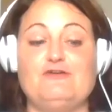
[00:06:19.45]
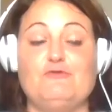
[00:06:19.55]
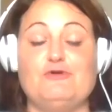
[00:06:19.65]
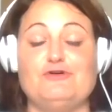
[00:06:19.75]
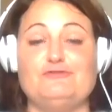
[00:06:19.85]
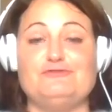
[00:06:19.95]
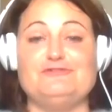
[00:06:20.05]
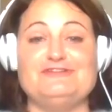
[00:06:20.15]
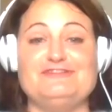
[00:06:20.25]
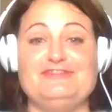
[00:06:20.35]
Well,
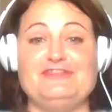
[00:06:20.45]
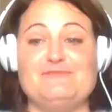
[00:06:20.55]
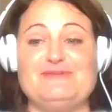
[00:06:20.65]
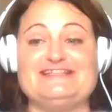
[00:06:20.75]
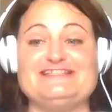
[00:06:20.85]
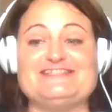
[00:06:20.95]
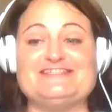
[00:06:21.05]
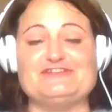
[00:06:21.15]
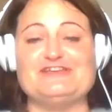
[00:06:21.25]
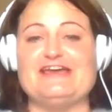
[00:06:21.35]
I mean,
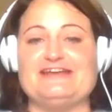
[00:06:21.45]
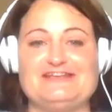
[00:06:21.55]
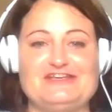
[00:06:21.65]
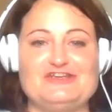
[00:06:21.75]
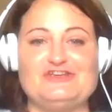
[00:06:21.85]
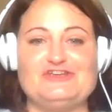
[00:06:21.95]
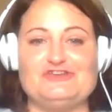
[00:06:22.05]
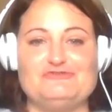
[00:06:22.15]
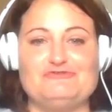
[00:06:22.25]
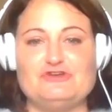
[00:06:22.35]
still yet,
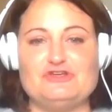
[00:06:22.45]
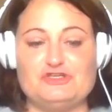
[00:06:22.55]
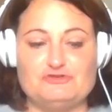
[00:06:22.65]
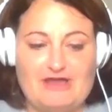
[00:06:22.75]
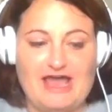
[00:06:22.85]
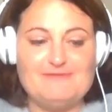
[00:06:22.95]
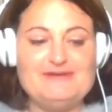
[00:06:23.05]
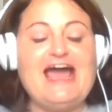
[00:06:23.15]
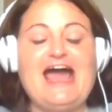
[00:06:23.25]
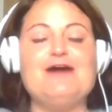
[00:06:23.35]
how
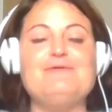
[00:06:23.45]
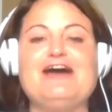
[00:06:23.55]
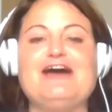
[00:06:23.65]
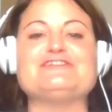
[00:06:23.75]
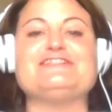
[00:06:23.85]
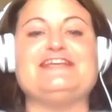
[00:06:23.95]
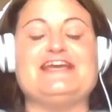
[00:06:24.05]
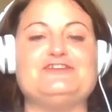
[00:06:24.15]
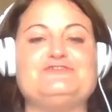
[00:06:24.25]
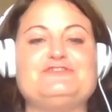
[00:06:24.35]
many hours a day
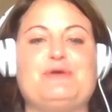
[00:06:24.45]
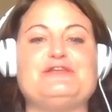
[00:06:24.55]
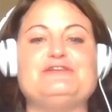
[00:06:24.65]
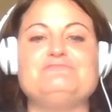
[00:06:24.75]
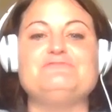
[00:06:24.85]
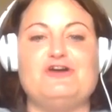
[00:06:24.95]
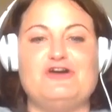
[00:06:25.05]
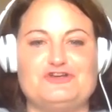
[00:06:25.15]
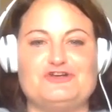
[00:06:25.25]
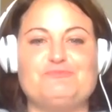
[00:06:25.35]
do you spend
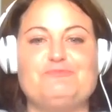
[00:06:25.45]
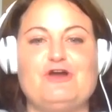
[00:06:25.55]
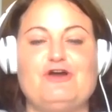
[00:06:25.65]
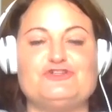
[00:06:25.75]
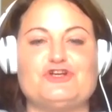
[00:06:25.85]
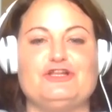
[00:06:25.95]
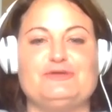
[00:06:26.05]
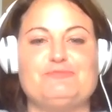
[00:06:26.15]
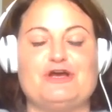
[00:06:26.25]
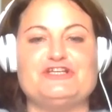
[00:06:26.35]
on your Charley
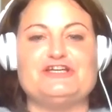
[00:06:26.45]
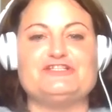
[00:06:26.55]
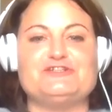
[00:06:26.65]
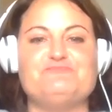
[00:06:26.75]
Project?